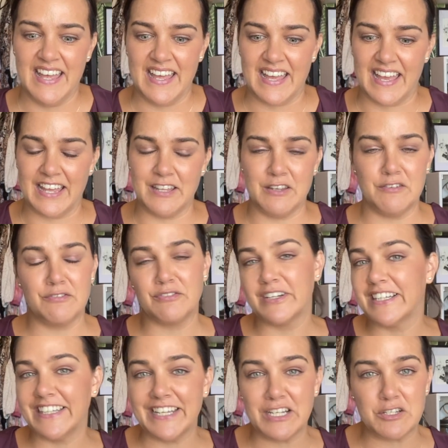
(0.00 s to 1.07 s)
And you've
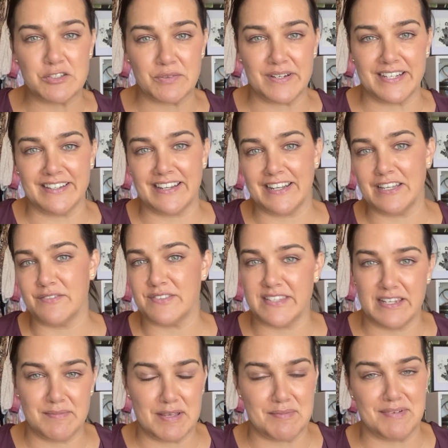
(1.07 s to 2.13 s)
really enjoyed it and you've
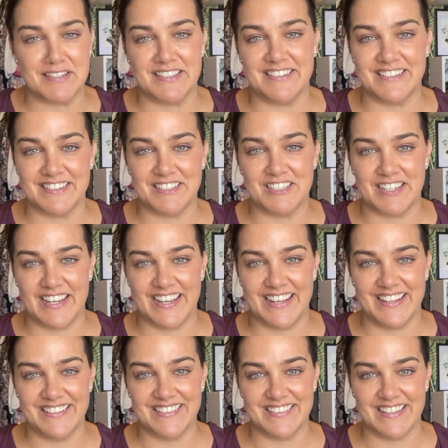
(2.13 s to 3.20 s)
sent me a message and
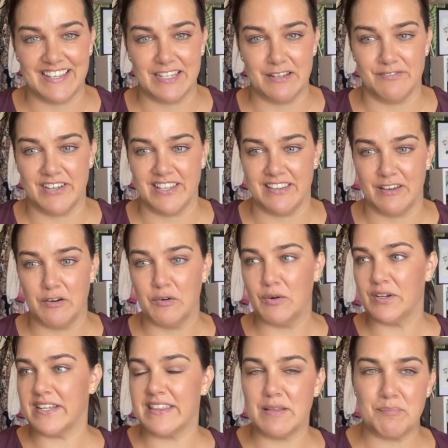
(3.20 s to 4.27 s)
shared that you've either
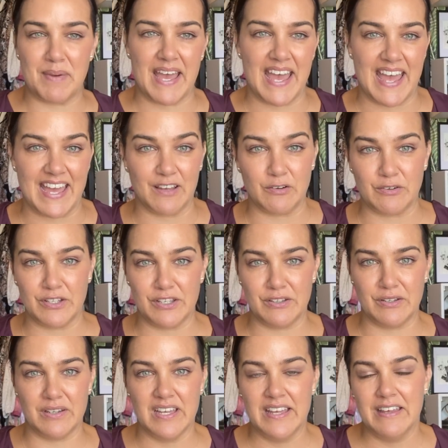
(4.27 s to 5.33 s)
ordered the bag or
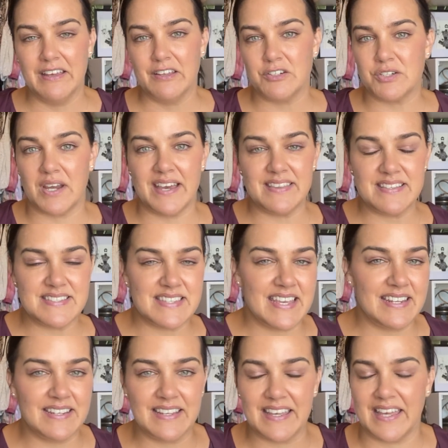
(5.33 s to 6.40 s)
you tried the
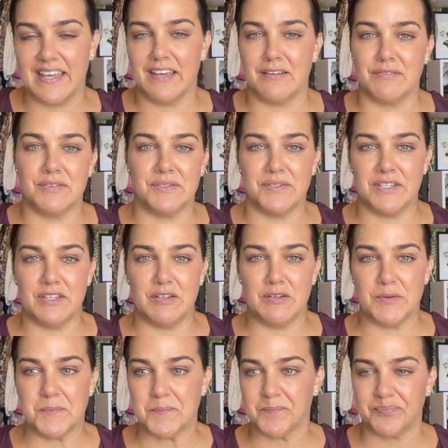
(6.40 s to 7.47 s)
skincare or
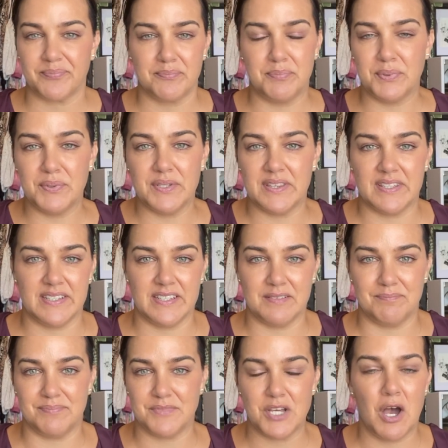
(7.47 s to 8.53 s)
you bought
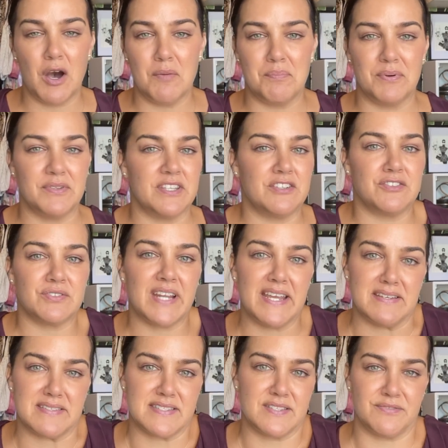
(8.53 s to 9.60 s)
the top or the
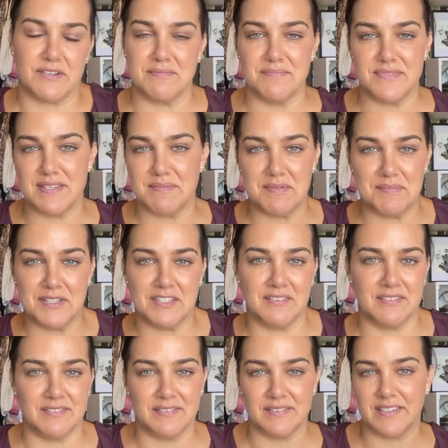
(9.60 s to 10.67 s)
dress from Zimmerman
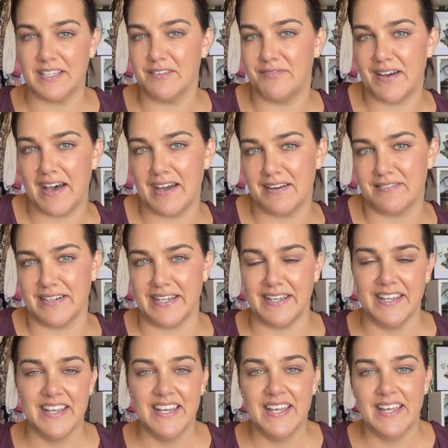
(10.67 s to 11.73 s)
or Kivari.
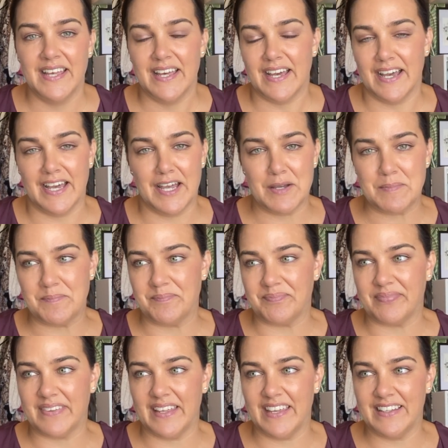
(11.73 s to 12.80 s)
And
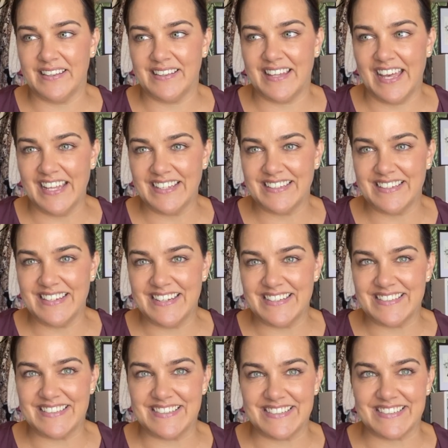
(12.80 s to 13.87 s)
that
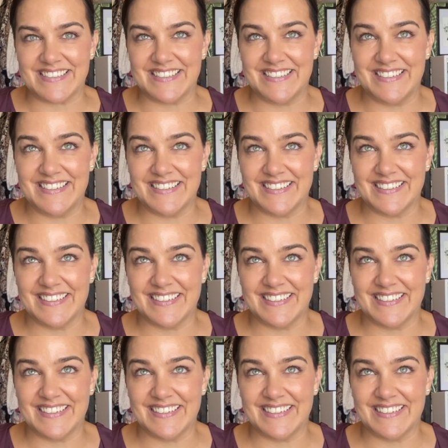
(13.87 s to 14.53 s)
is just